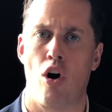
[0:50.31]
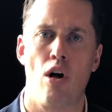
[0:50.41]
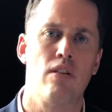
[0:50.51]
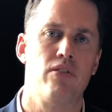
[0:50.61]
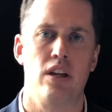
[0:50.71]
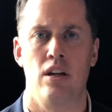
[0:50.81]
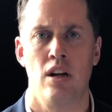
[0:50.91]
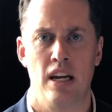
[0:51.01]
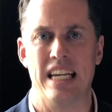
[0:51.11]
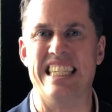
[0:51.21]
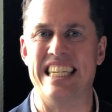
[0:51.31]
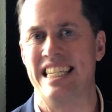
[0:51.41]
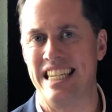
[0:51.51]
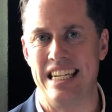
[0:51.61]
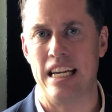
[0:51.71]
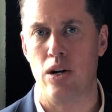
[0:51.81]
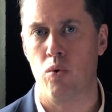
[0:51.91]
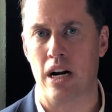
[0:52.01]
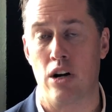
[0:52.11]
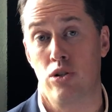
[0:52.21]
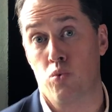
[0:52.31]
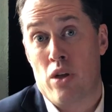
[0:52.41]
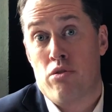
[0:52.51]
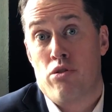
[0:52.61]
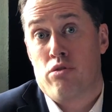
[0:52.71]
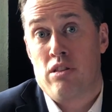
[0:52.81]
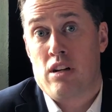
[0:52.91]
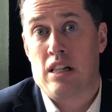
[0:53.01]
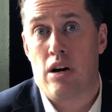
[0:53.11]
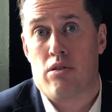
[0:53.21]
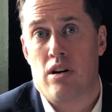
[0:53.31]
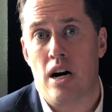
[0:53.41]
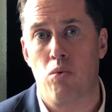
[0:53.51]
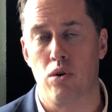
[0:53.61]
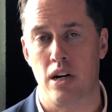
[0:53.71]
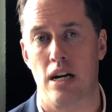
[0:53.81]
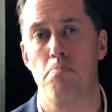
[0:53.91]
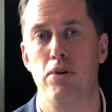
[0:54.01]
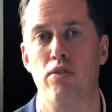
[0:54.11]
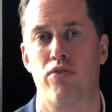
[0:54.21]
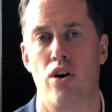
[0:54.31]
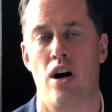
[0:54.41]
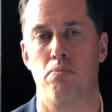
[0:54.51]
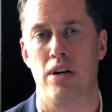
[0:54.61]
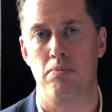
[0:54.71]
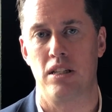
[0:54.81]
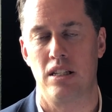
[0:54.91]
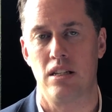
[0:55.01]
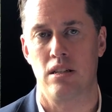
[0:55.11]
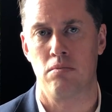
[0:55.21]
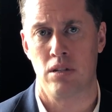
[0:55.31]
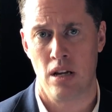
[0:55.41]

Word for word: All of the existing data warehouses, whether they're in the cloud or not, were kind of built for on-premise systems.